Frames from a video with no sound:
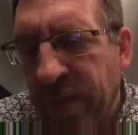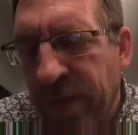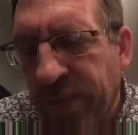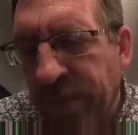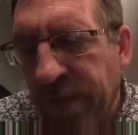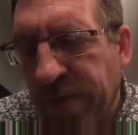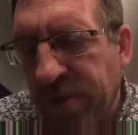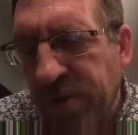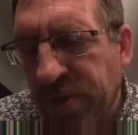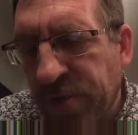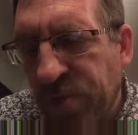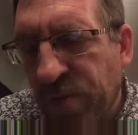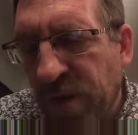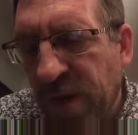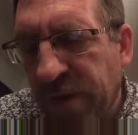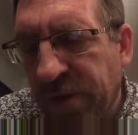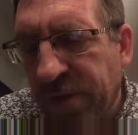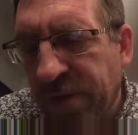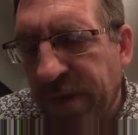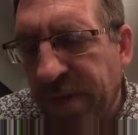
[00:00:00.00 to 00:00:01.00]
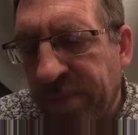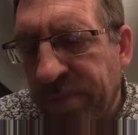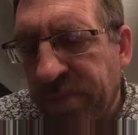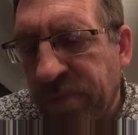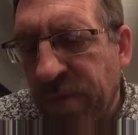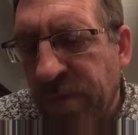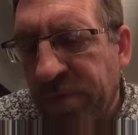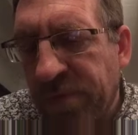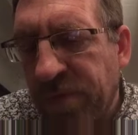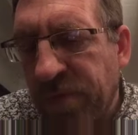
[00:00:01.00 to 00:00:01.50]
But it's just worth
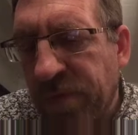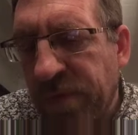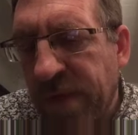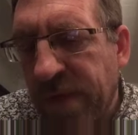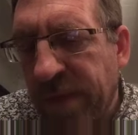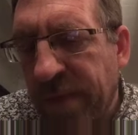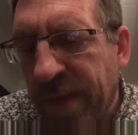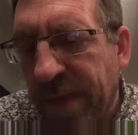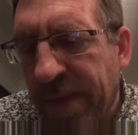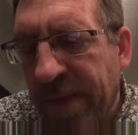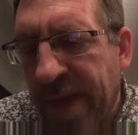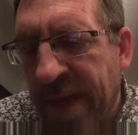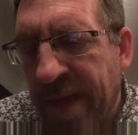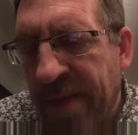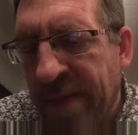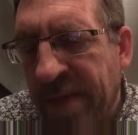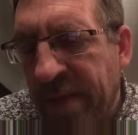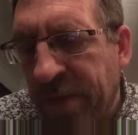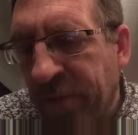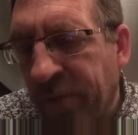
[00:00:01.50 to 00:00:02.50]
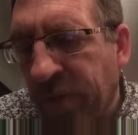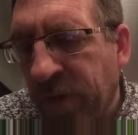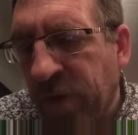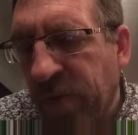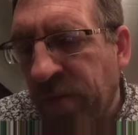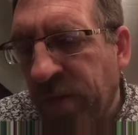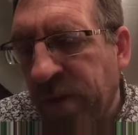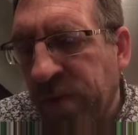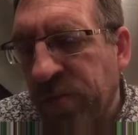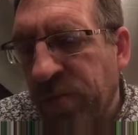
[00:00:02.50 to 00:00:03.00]
talking about that. And then the
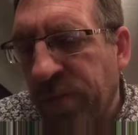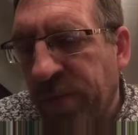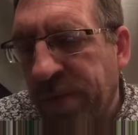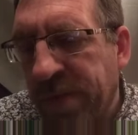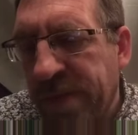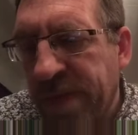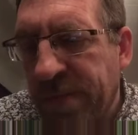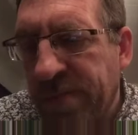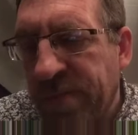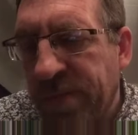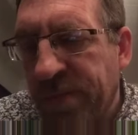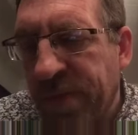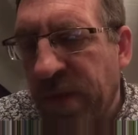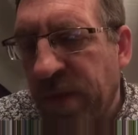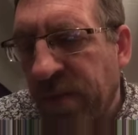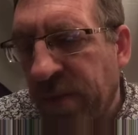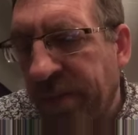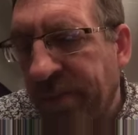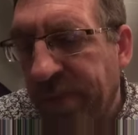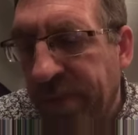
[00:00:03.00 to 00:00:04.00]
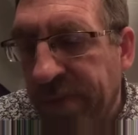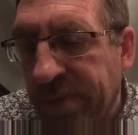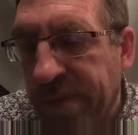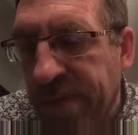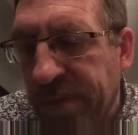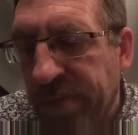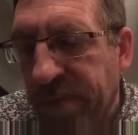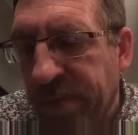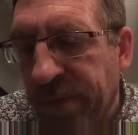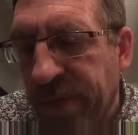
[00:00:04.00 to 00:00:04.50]
following ones will be tips on part 1,
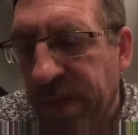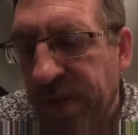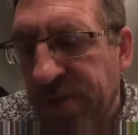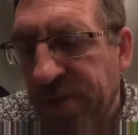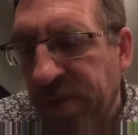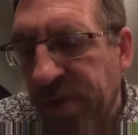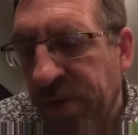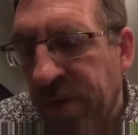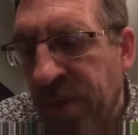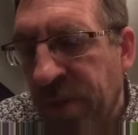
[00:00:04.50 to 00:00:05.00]
tips on part 2,